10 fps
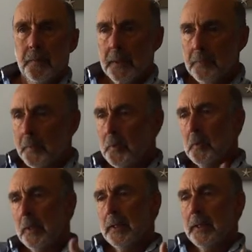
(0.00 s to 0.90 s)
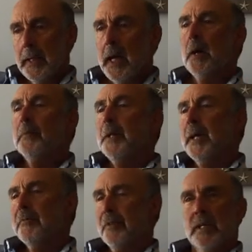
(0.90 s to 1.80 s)
people come and
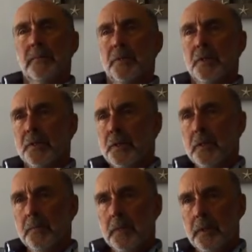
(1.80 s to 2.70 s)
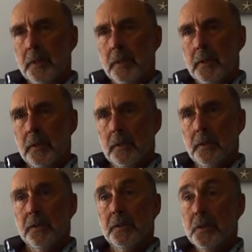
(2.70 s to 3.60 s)
have come to see me
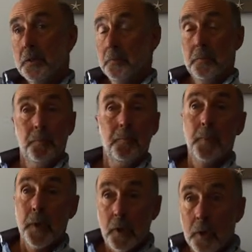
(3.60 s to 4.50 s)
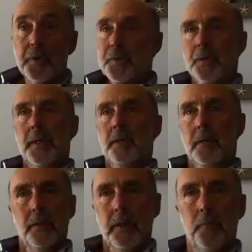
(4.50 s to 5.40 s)
is because
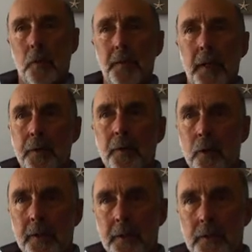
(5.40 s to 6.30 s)
they, they want that knowledge.